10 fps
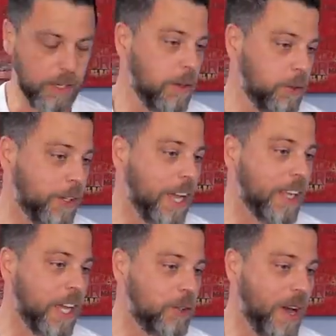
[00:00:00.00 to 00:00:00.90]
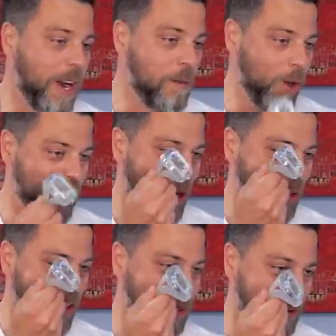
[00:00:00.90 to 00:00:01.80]
Okay, so guess what? I'm holding
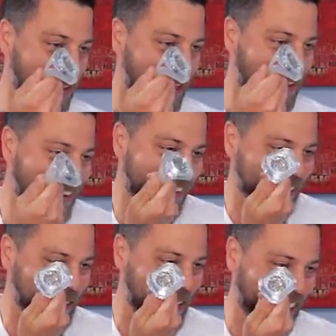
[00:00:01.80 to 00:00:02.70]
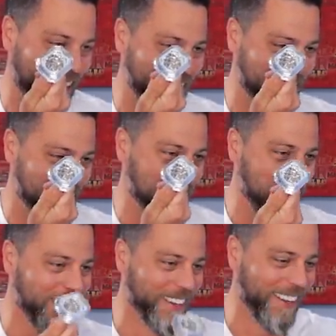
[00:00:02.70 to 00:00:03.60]
on to this one then, so I can get the other
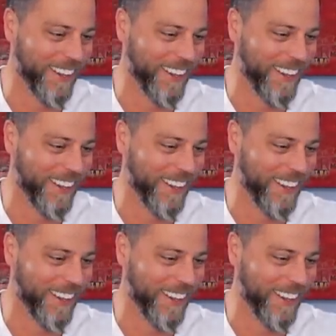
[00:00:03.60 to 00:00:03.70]
one.